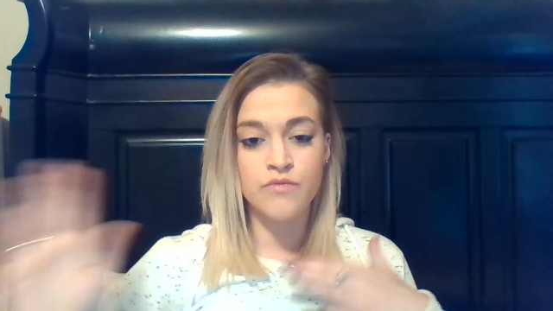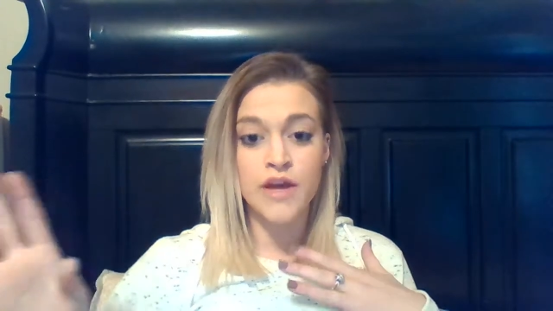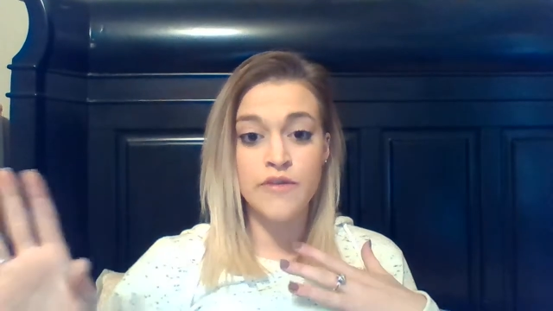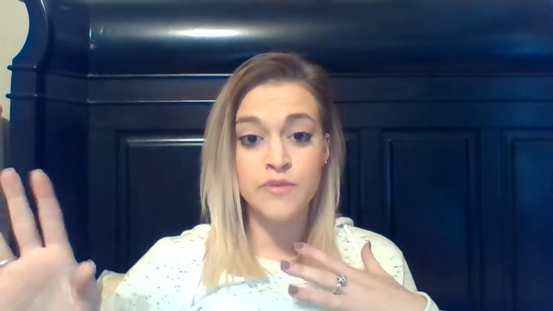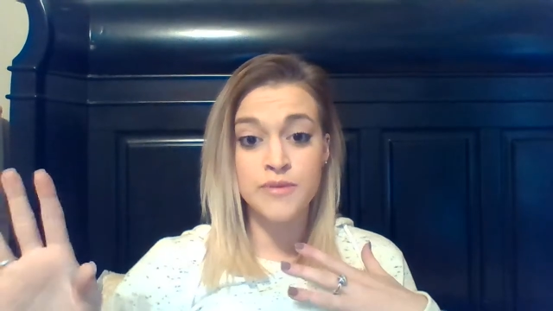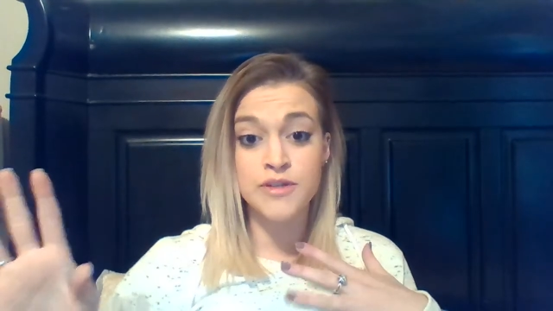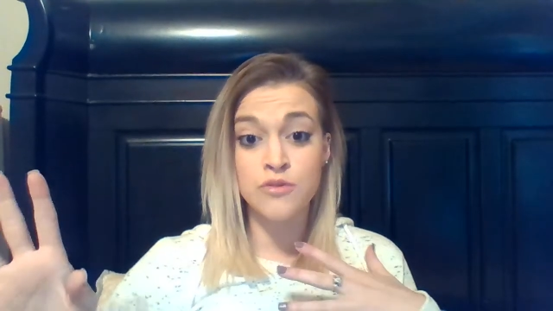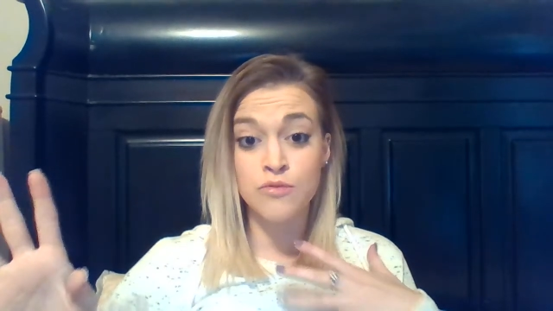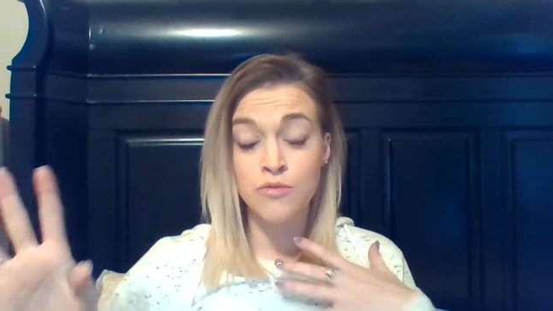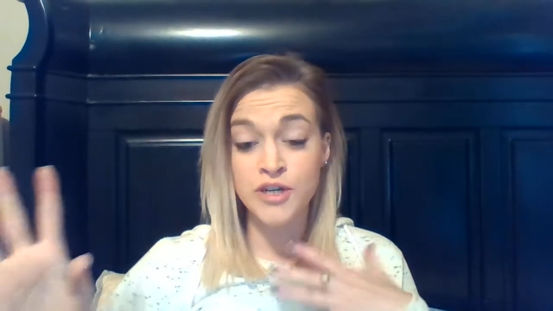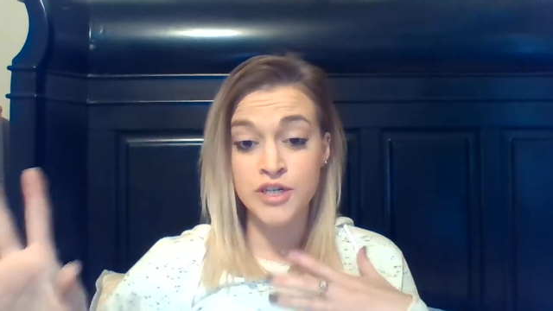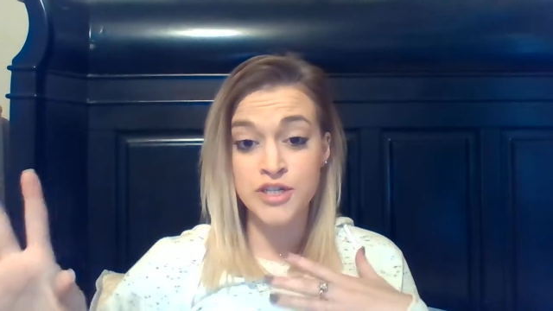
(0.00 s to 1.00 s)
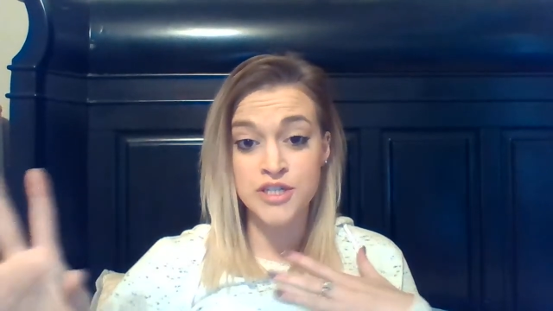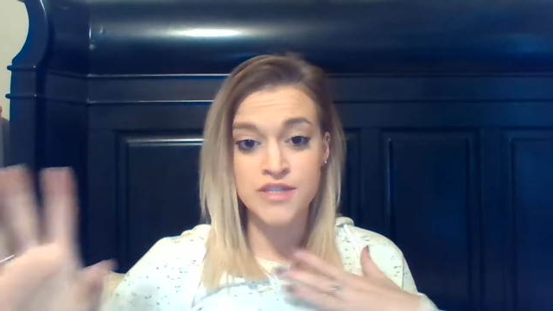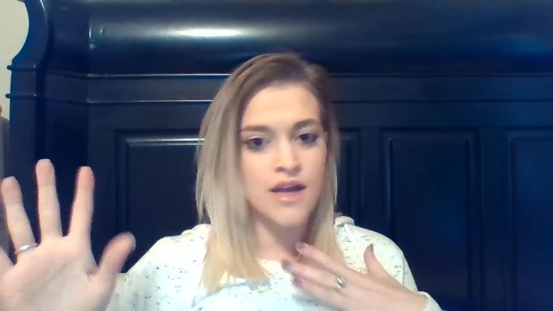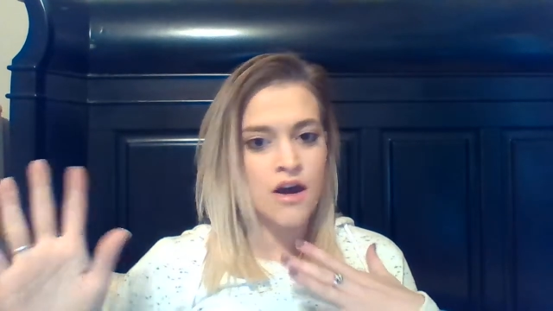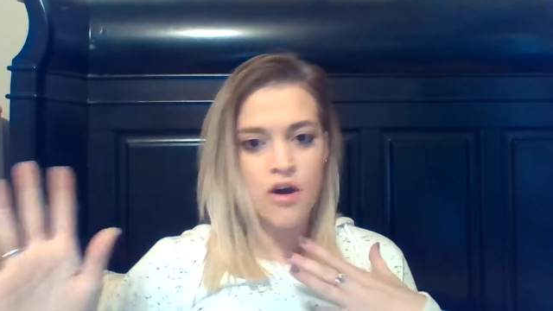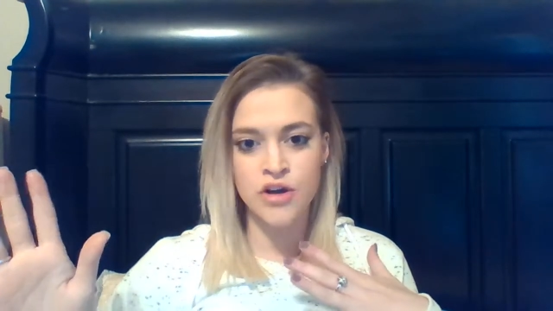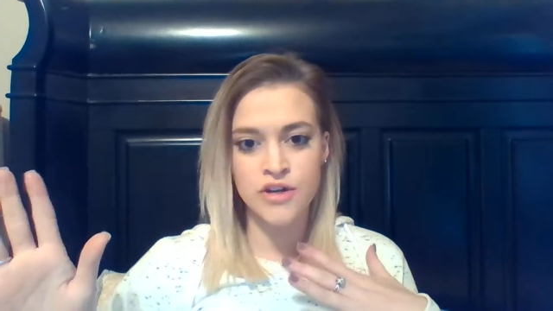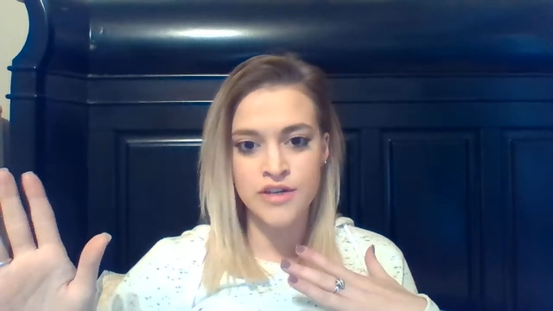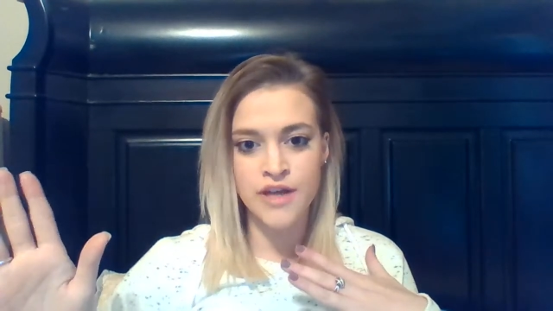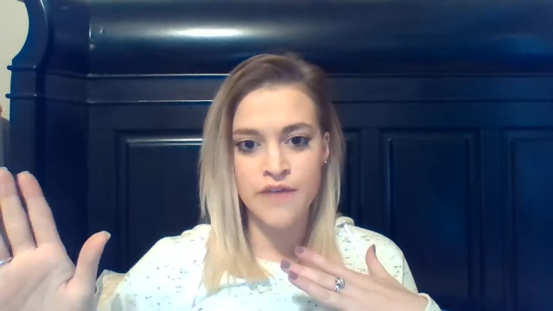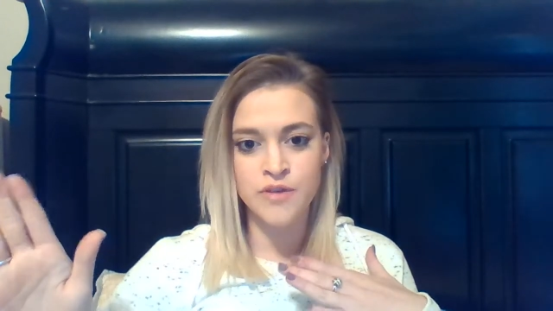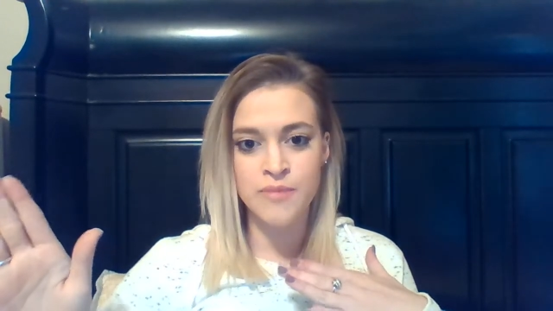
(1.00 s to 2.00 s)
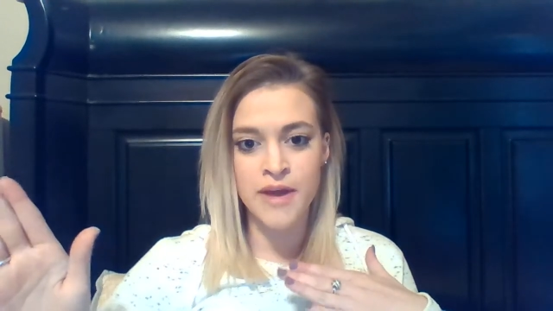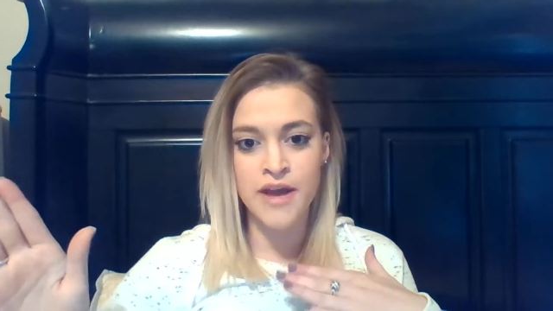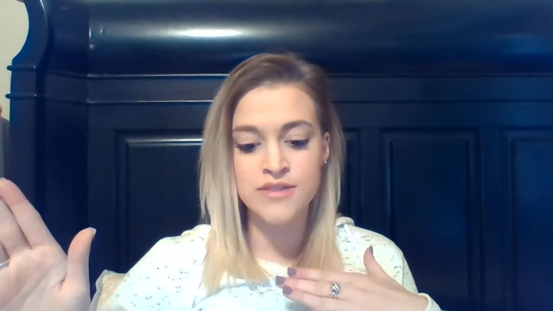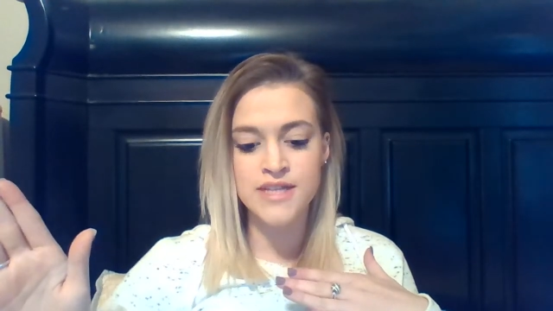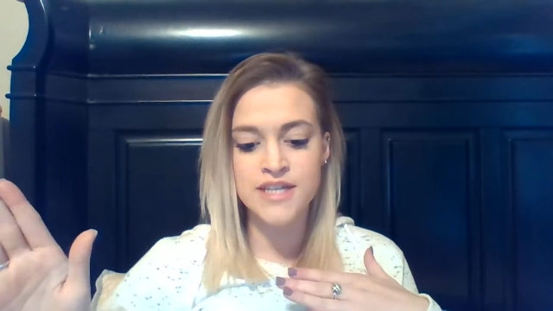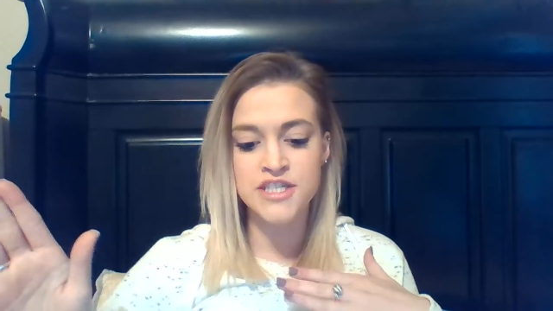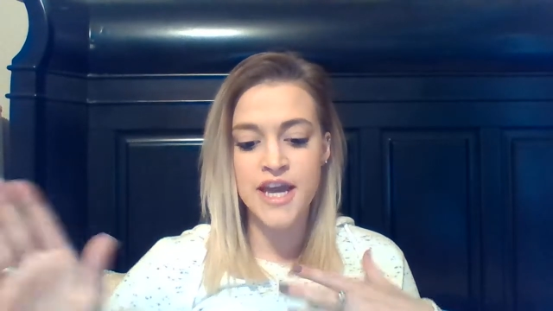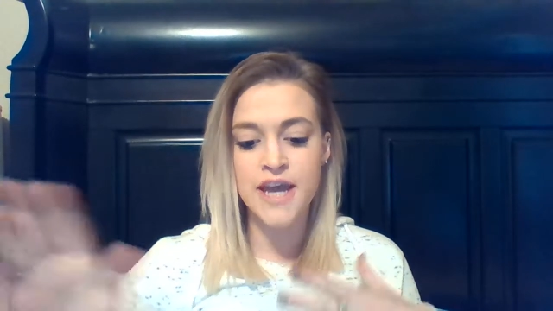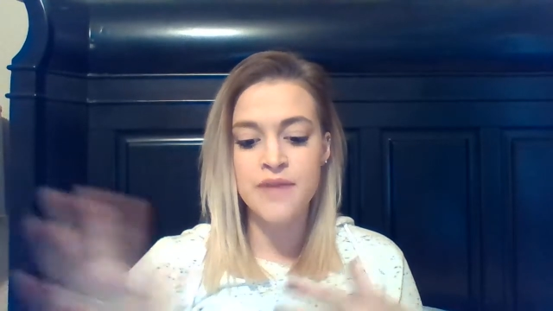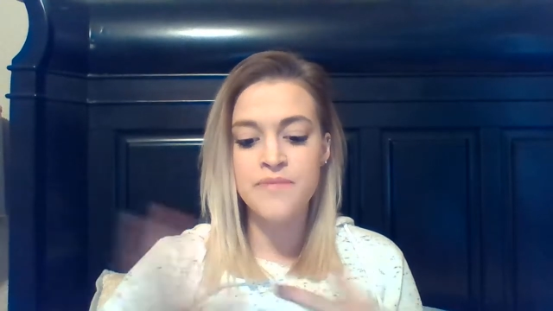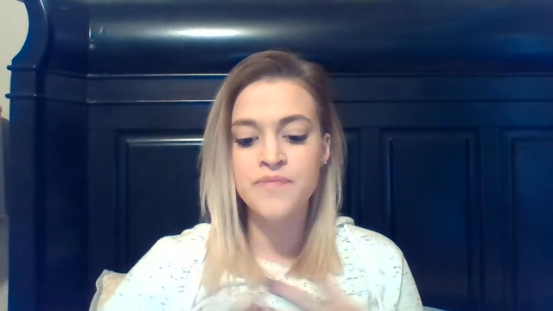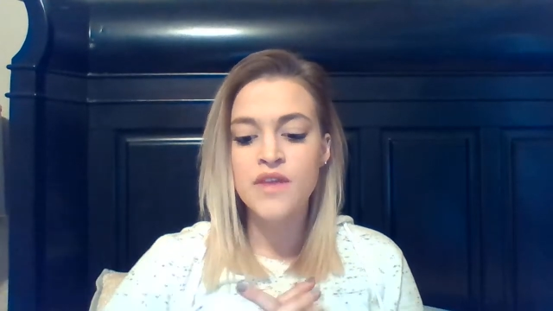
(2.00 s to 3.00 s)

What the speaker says: governmental workers that aren't covered by OSHA,